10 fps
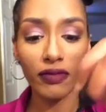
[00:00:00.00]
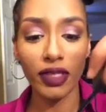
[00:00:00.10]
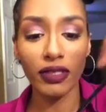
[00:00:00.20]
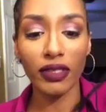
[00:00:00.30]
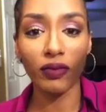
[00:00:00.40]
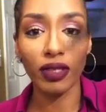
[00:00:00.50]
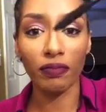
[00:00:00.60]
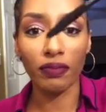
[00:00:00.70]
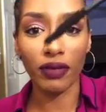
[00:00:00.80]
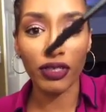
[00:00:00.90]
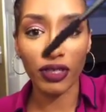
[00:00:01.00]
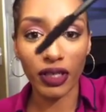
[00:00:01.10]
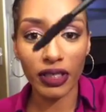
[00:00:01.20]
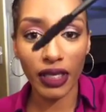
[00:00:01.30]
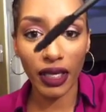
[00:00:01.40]
This is what the brush
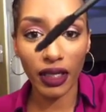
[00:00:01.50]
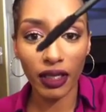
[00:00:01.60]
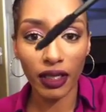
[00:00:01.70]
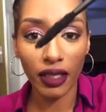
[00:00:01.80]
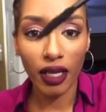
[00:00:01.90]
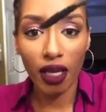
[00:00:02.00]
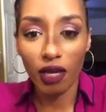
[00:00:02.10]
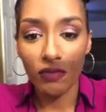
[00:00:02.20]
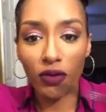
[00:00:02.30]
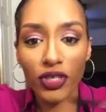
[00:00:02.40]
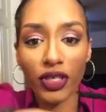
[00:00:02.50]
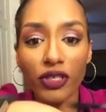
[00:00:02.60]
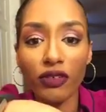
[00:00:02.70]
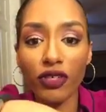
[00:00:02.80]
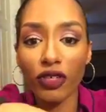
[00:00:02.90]
looks like. But what you're going to
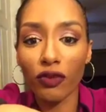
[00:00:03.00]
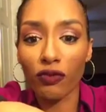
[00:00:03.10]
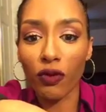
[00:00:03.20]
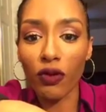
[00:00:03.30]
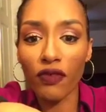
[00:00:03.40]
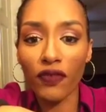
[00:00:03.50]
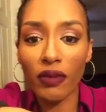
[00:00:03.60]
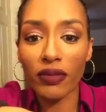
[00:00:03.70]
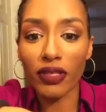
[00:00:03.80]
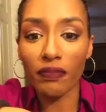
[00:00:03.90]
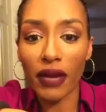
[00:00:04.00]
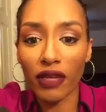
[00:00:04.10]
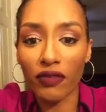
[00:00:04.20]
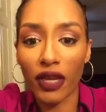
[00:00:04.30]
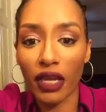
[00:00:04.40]
do is you're going to roll the fibers on the back of
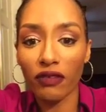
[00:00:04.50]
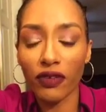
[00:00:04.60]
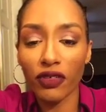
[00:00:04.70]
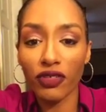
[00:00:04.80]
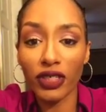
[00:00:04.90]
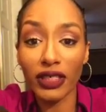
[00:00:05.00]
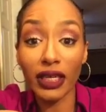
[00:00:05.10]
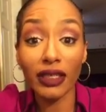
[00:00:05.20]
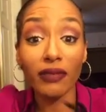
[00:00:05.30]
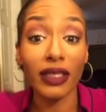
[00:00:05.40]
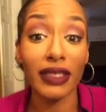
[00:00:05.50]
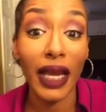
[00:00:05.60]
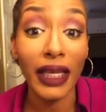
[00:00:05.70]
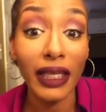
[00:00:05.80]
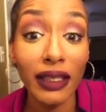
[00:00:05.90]
your hand first, just to get them to
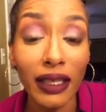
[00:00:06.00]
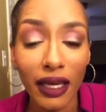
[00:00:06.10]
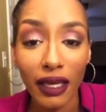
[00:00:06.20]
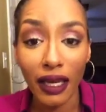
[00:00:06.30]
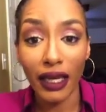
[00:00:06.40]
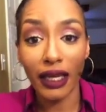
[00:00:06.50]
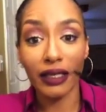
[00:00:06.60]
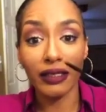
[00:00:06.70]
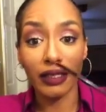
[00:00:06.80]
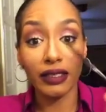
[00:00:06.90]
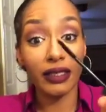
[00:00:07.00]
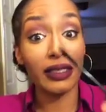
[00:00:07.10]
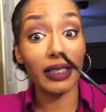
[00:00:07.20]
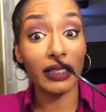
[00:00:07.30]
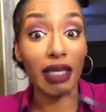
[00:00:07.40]
tighten and to
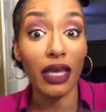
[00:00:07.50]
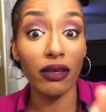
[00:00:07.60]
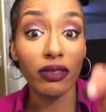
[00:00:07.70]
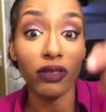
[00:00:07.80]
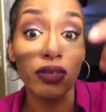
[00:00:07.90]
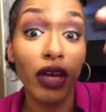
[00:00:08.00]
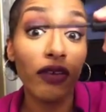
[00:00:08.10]
stick together so they're not